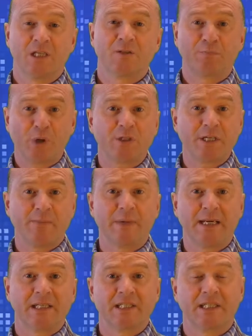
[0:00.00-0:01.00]
a project
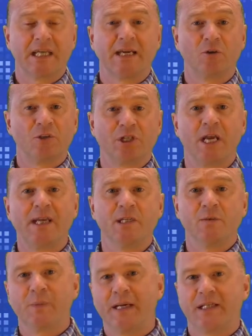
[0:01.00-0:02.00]
manager then, or
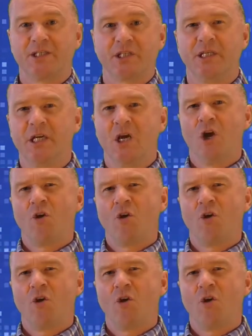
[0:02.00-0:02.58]
change manager,